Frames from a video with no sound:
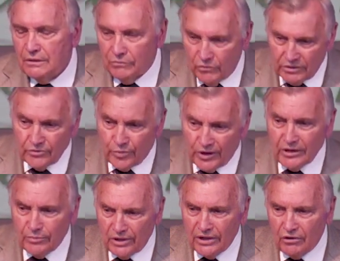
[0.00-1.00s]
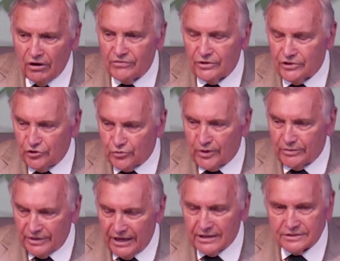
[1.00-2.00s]
What to bring a blood offering? Did you
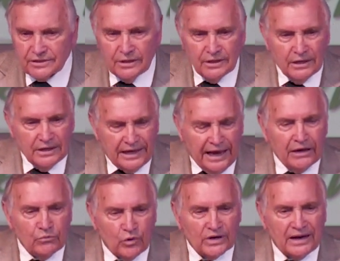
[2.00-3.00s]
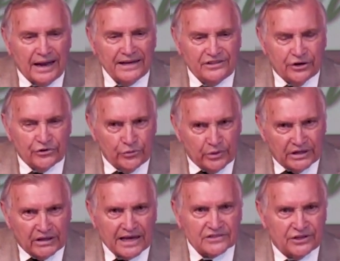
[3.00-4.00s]
bring? Yes. Cain, what did I tell you in
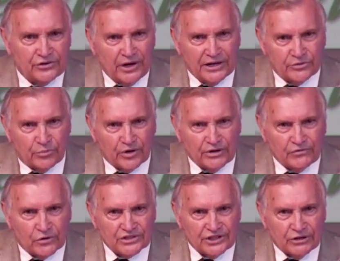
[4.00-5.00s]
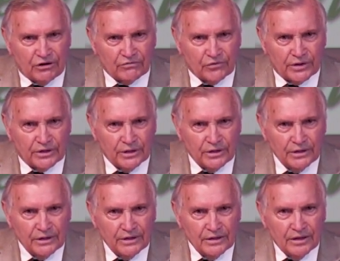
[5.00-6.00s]
class that you had to bring for a sin offering?
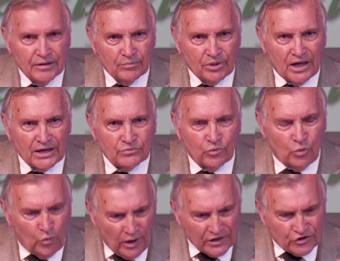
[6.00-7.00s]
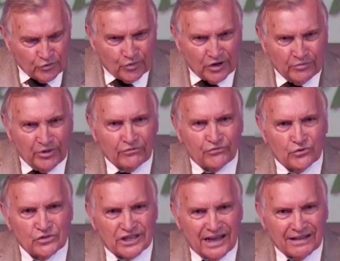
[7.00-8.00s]
Blood. Well, why did you bring me a
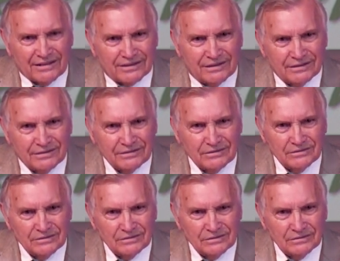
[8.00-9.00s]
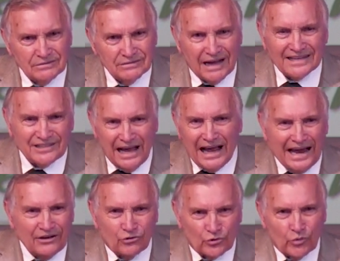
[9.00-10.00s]
fruit salad? I, I
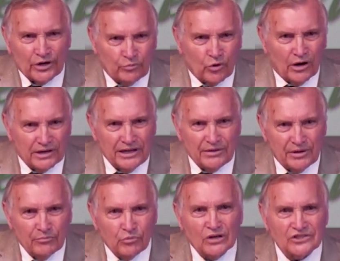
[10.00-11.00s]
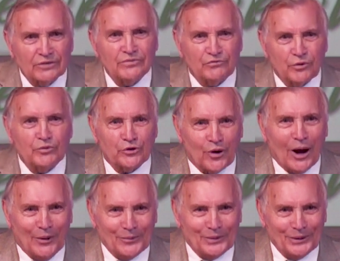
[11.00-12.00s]
don't know what he brought. He brought something from the
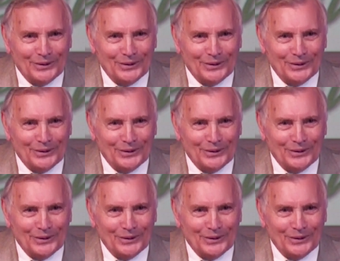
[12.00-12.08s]
ground.